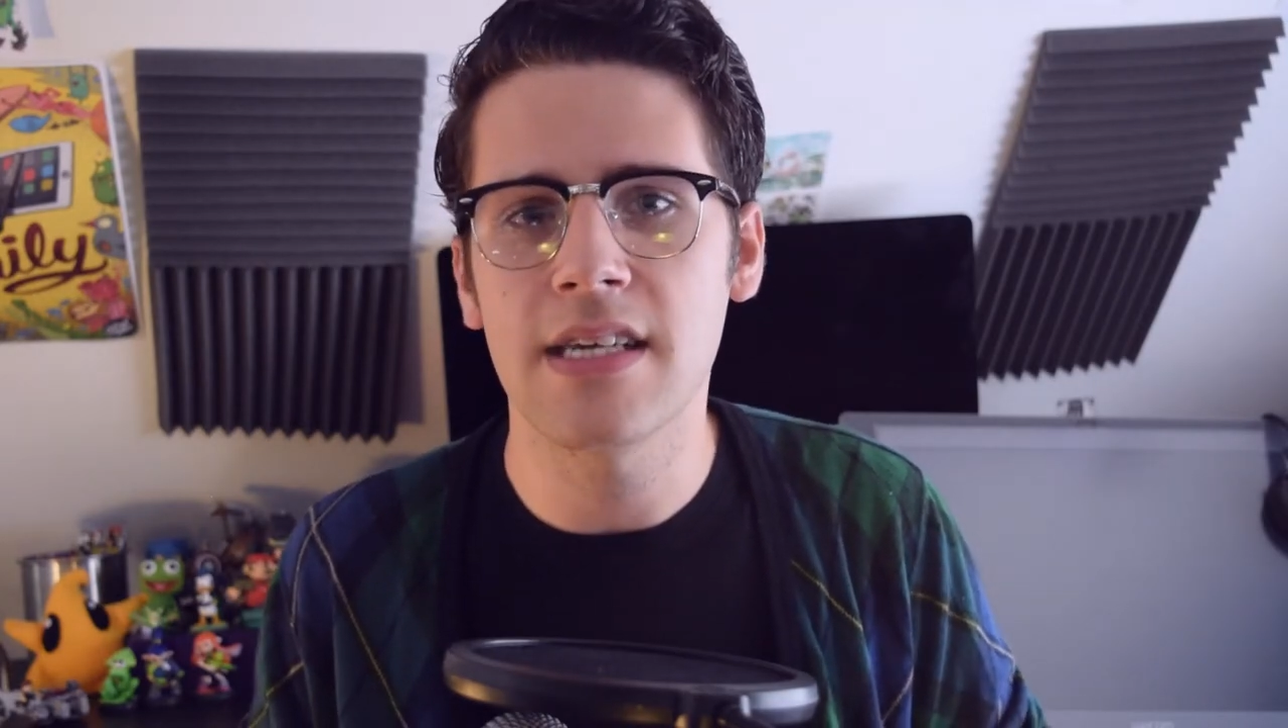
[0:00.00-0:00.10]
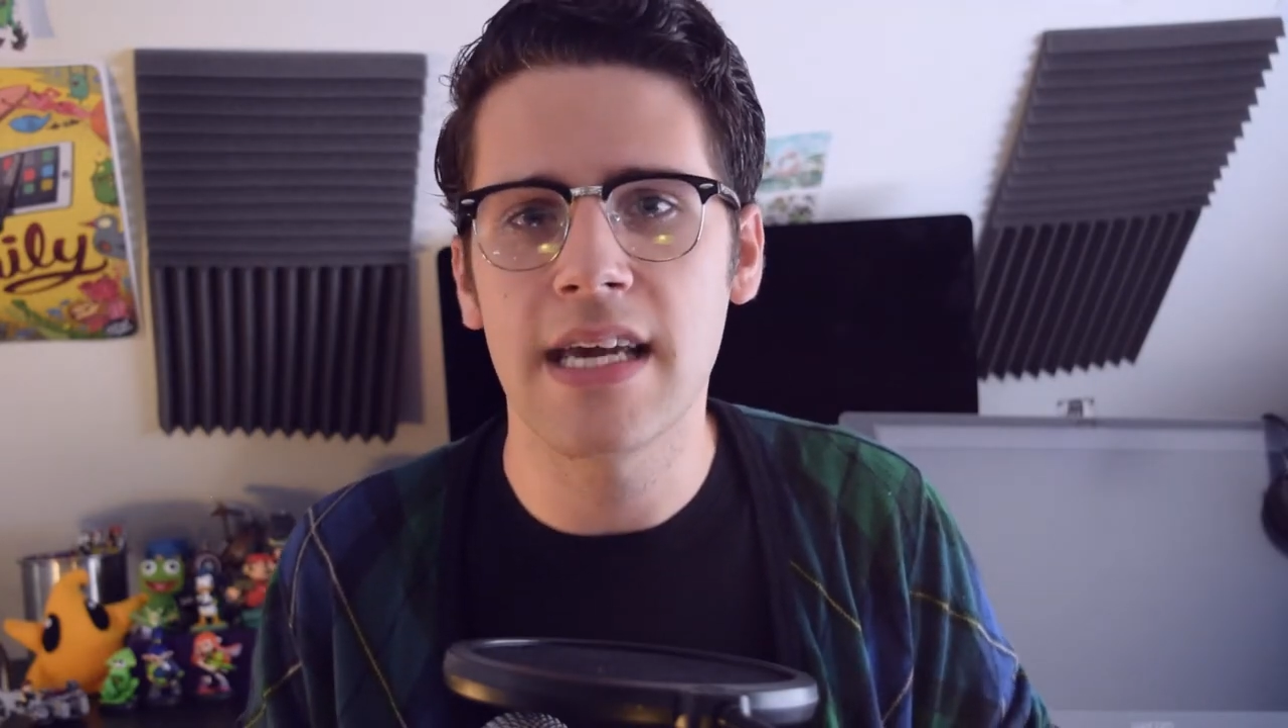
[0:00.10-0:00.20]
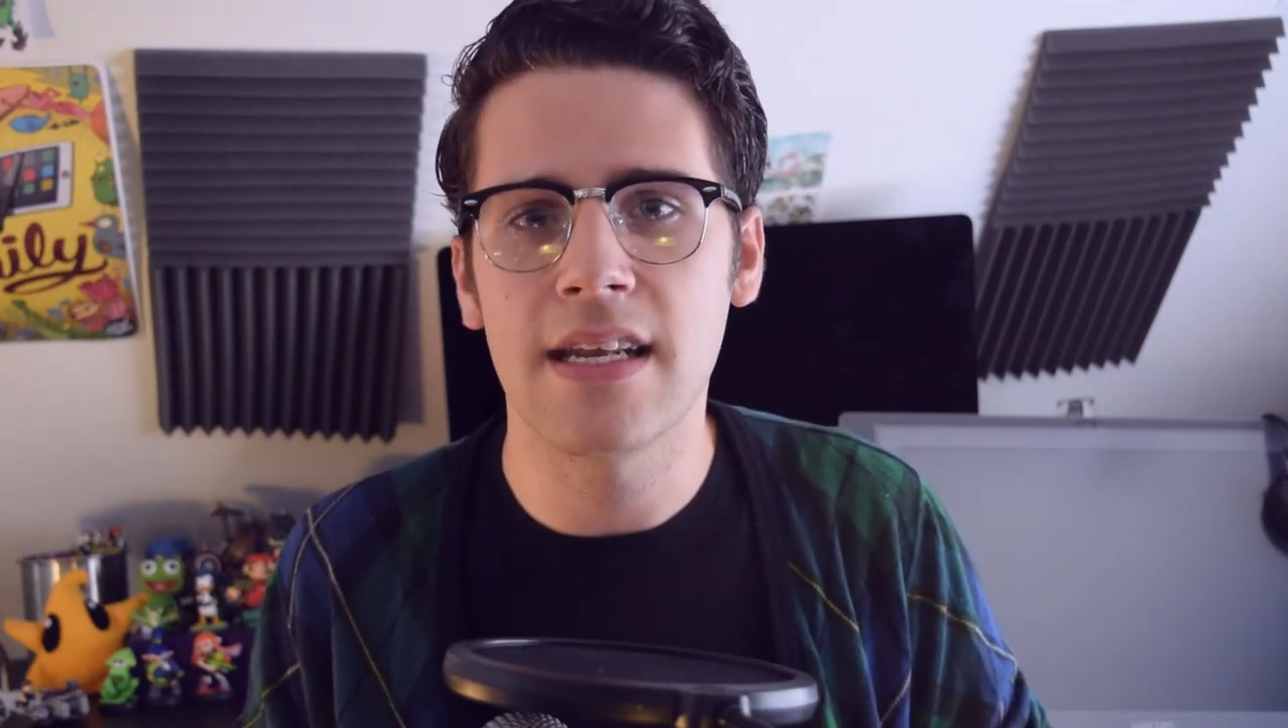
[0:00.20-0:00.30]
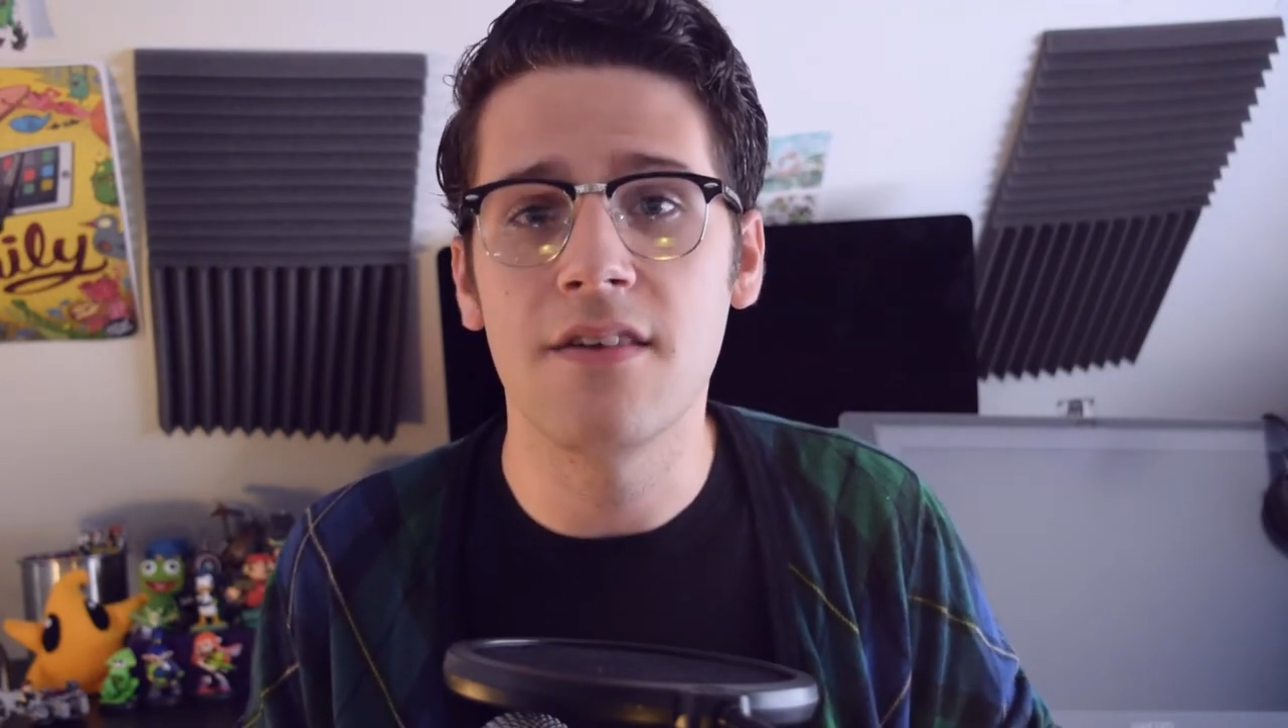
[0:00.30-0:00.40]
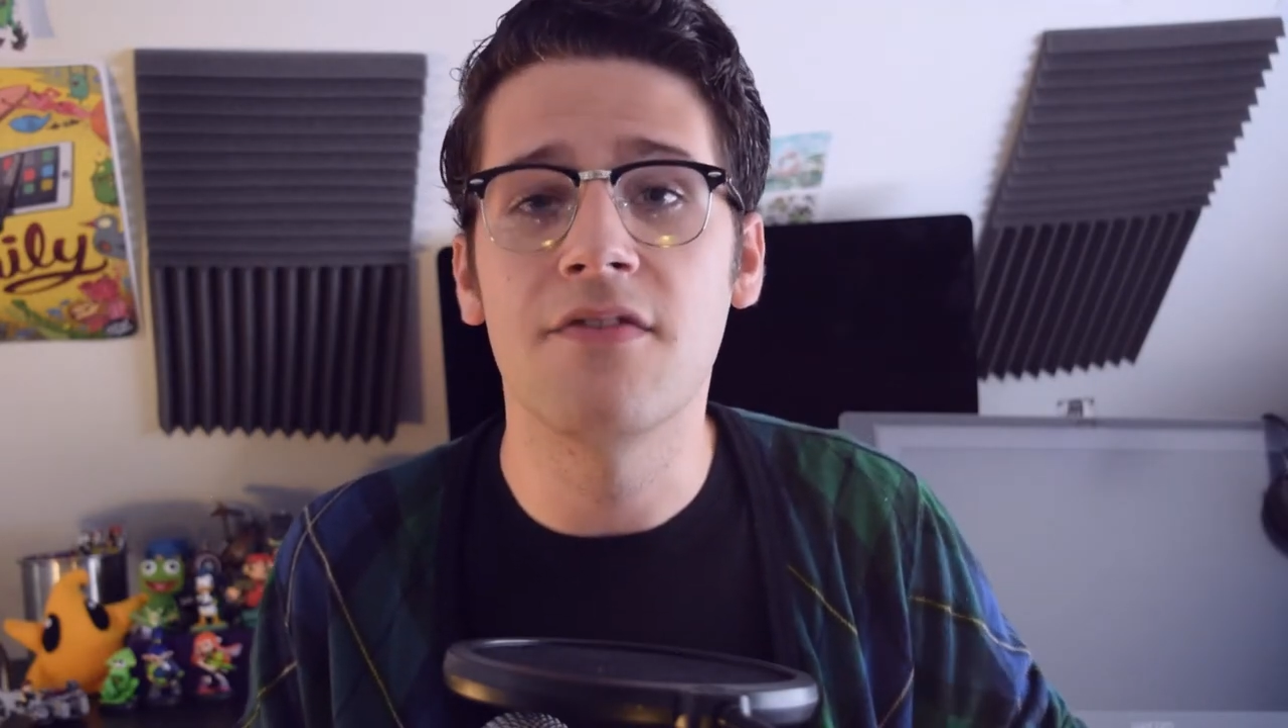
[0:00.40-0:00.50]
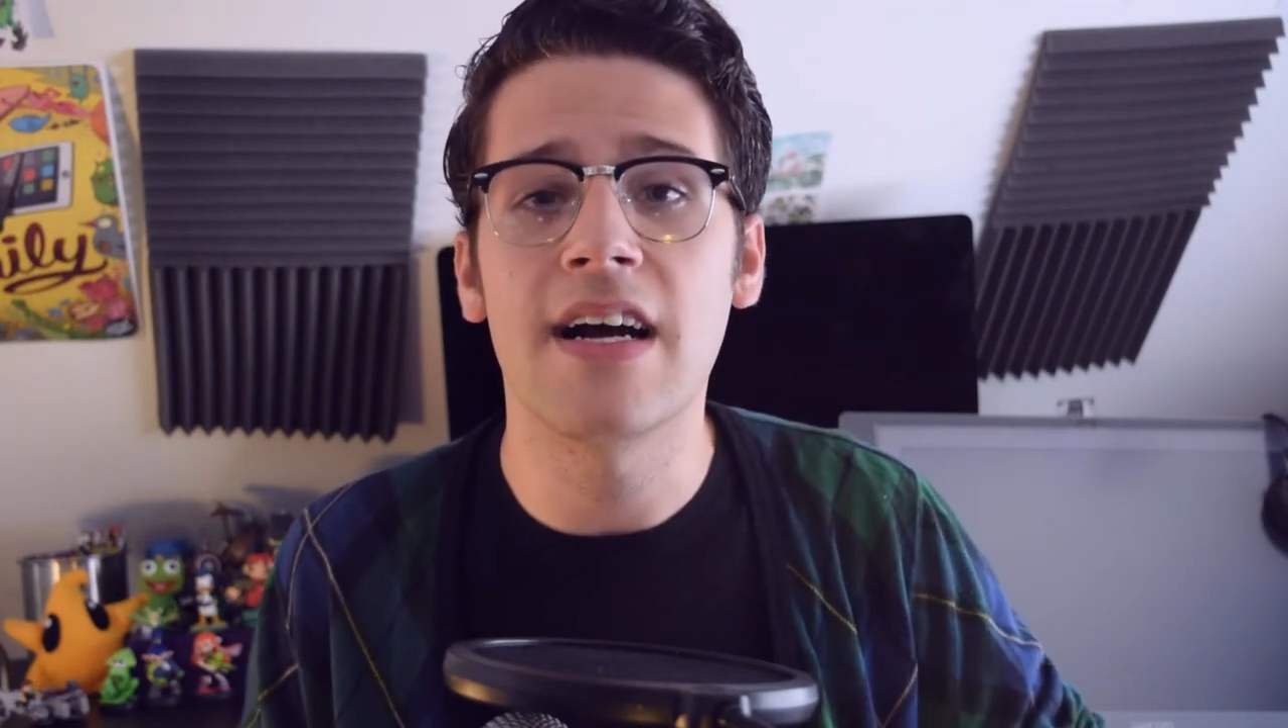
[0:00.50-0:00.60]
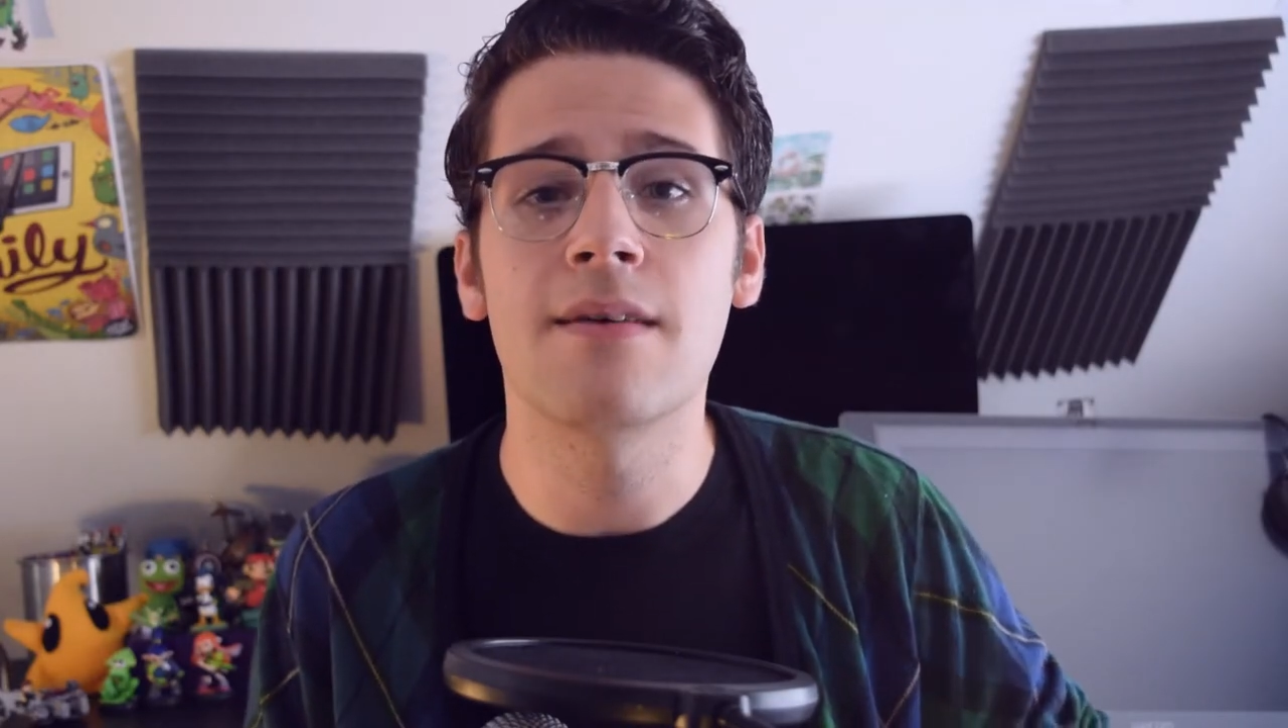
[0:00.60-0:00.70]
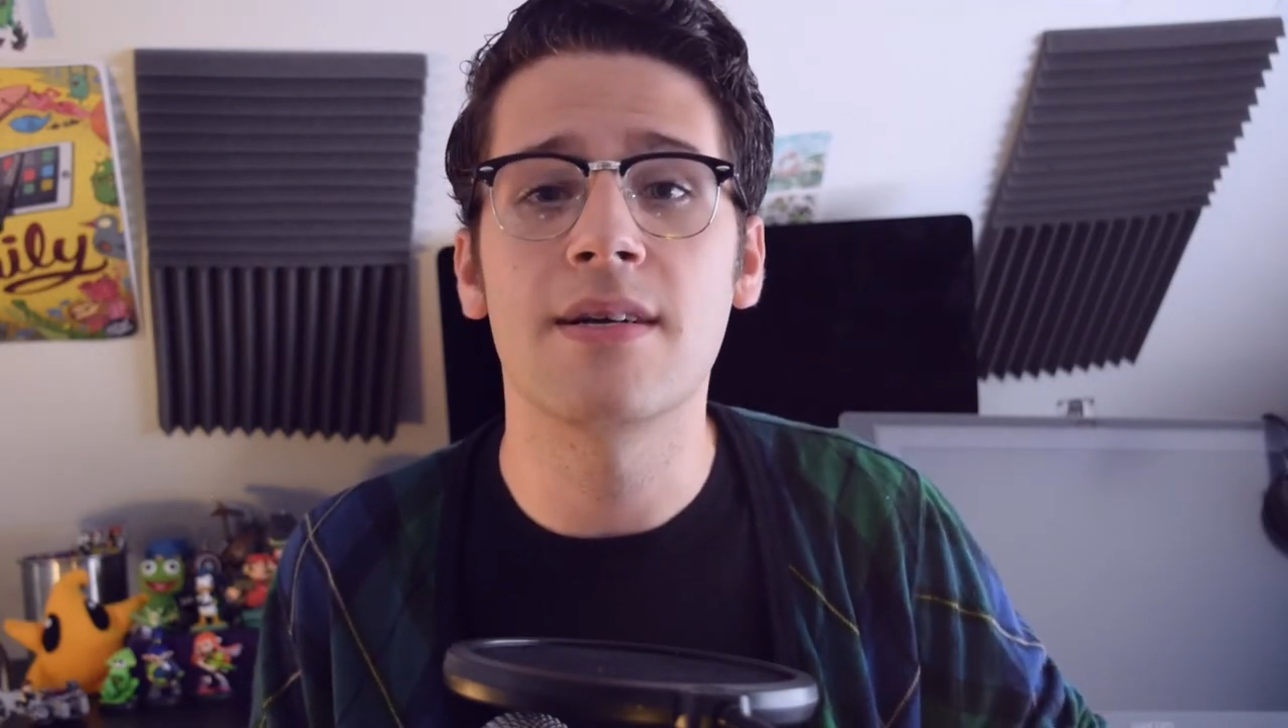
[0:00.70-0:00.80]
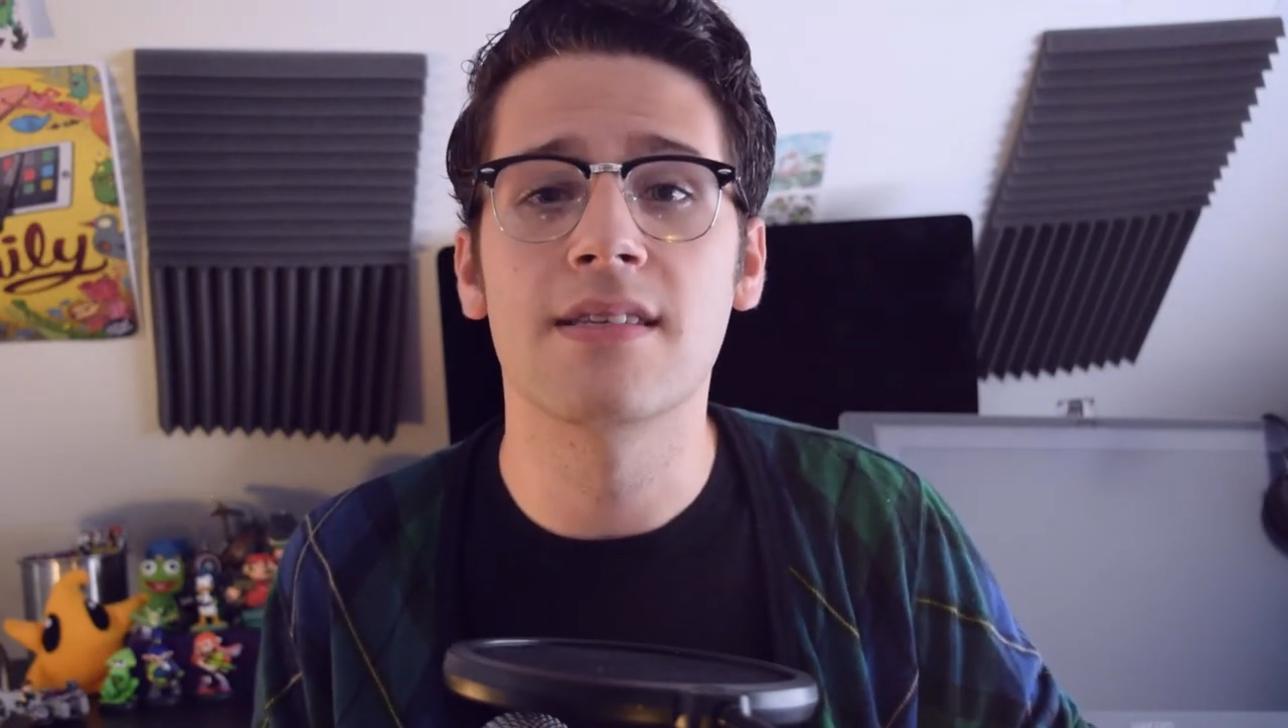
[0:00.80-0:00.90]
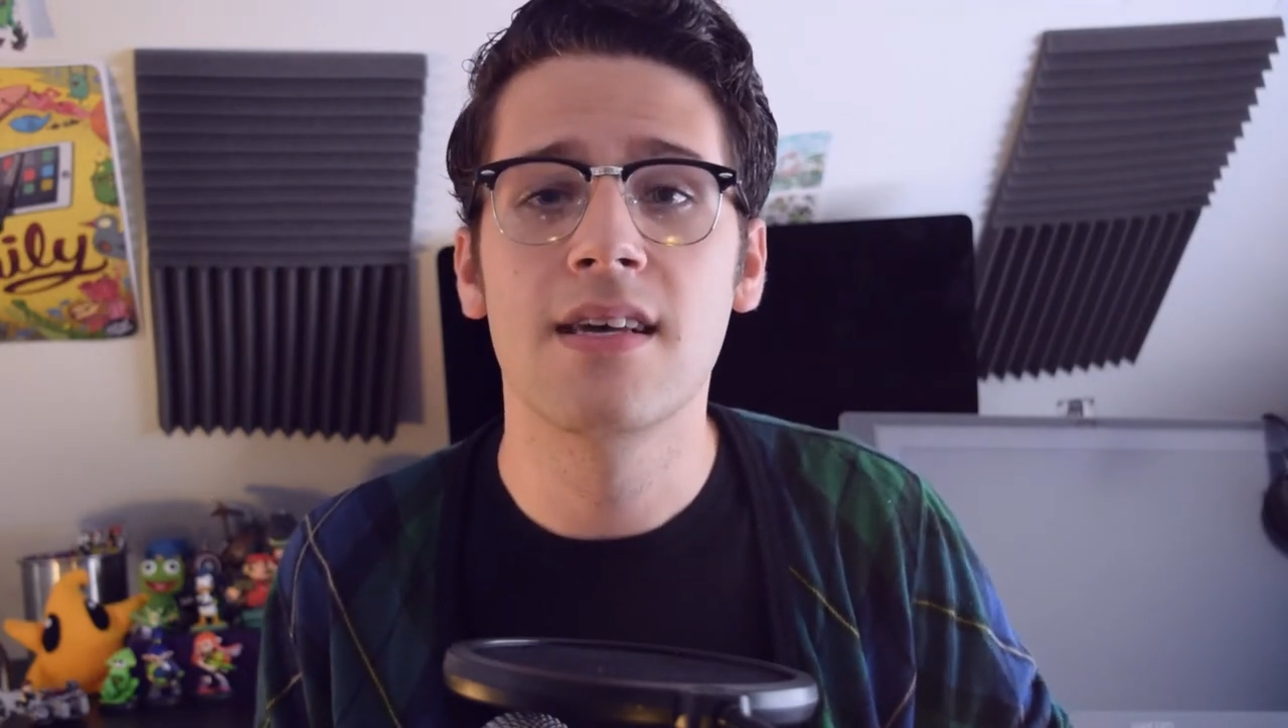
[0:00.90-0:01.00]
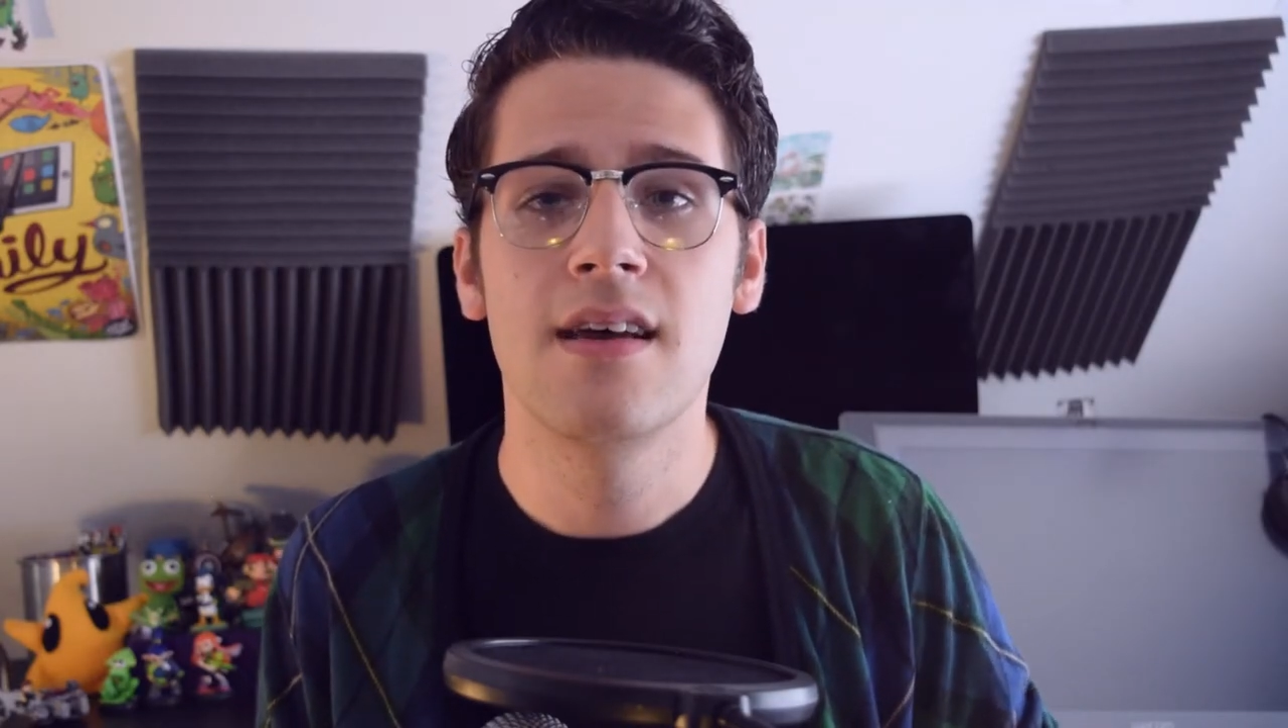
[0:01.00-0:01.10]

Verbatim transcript: and environments